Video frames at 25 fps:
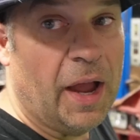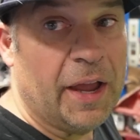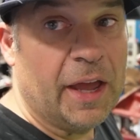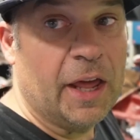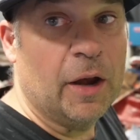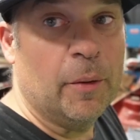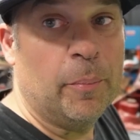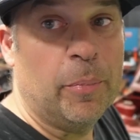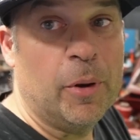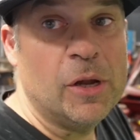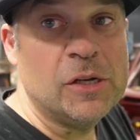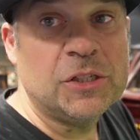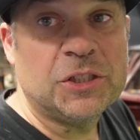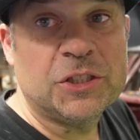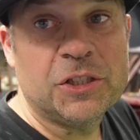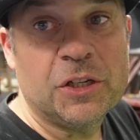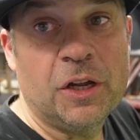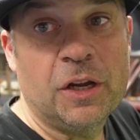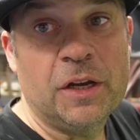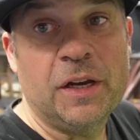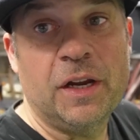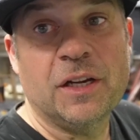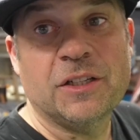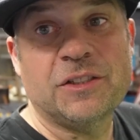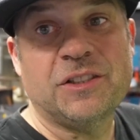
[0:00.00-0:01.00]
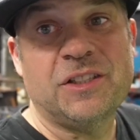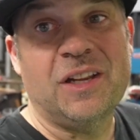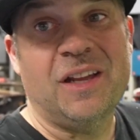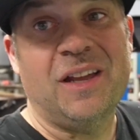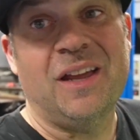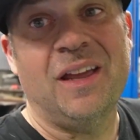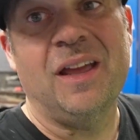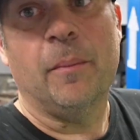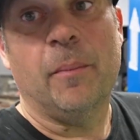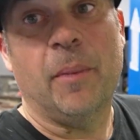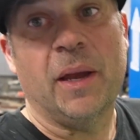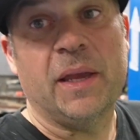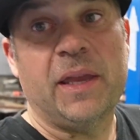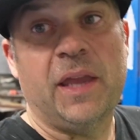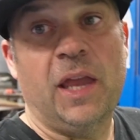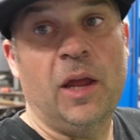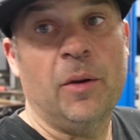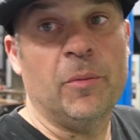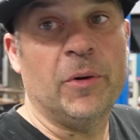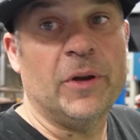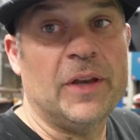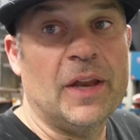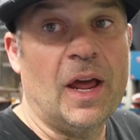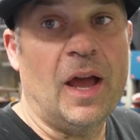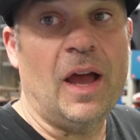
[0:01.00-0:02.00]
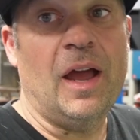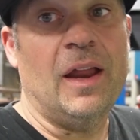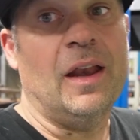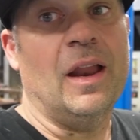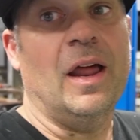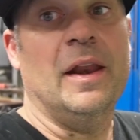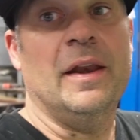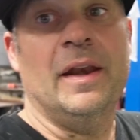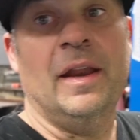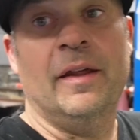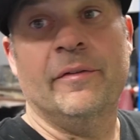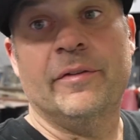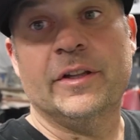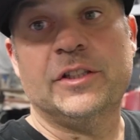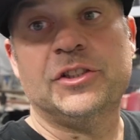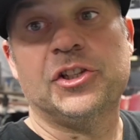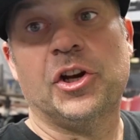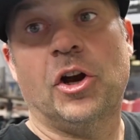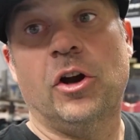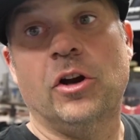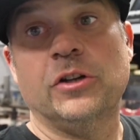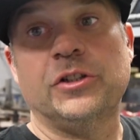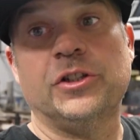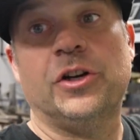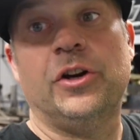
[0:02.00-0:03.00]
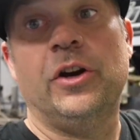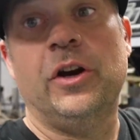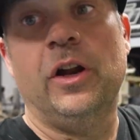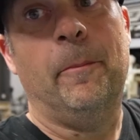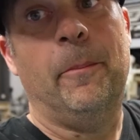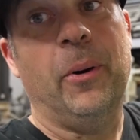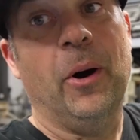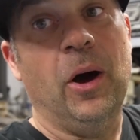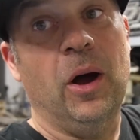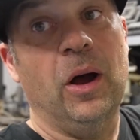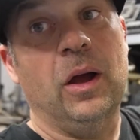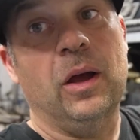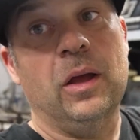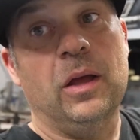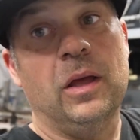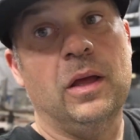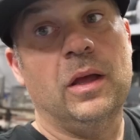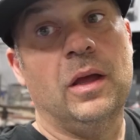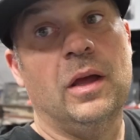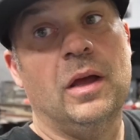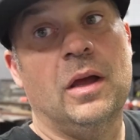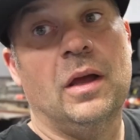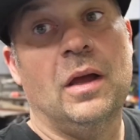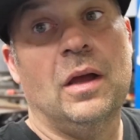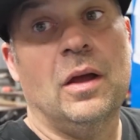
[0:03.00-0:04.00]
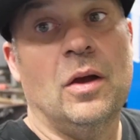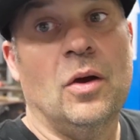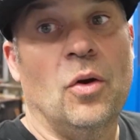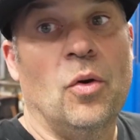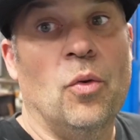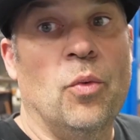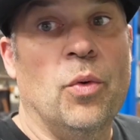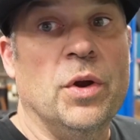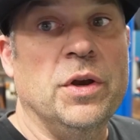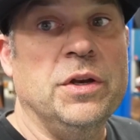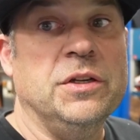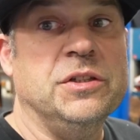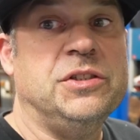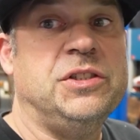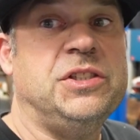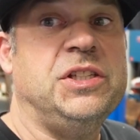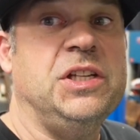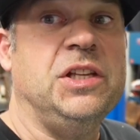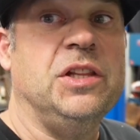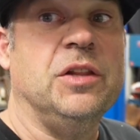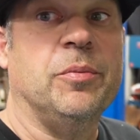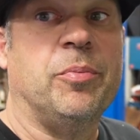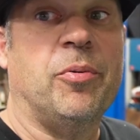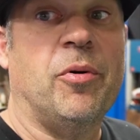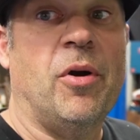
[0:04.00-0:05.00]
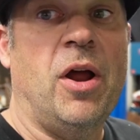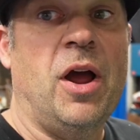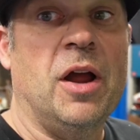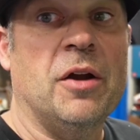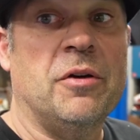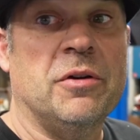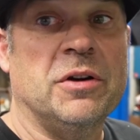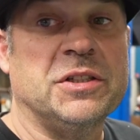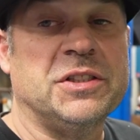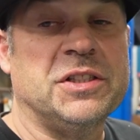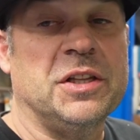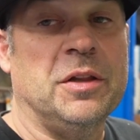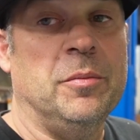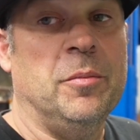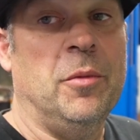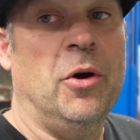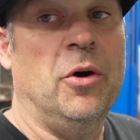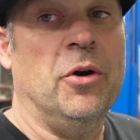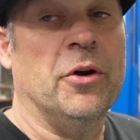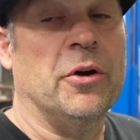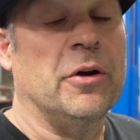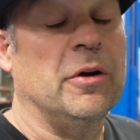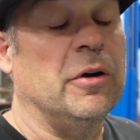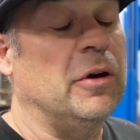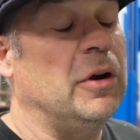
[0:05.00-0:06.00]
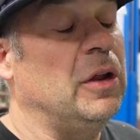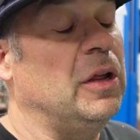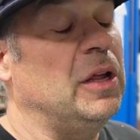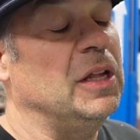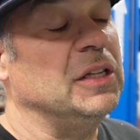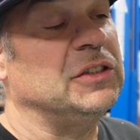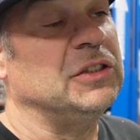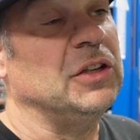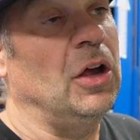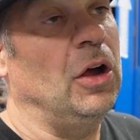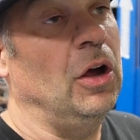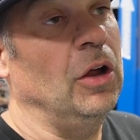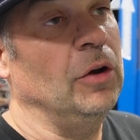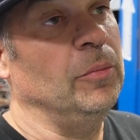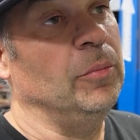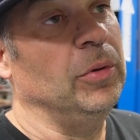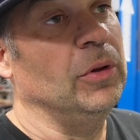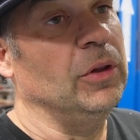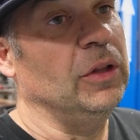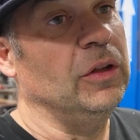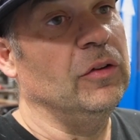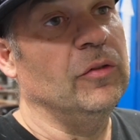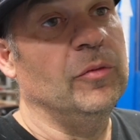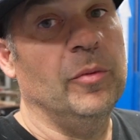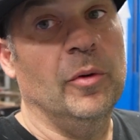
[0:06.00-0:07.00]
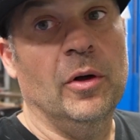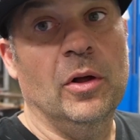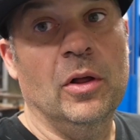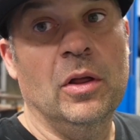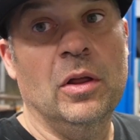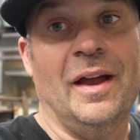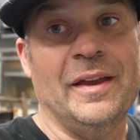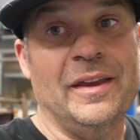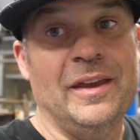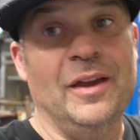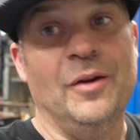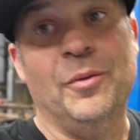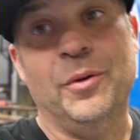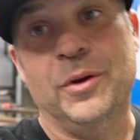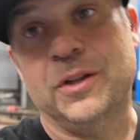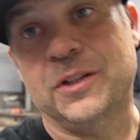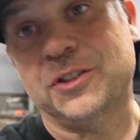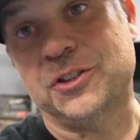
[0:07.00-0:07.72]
got a bunch done yesterday. My camera died, I didn't have the charger, but when you see the progress of the motor, it's unbelievable. I can't wait to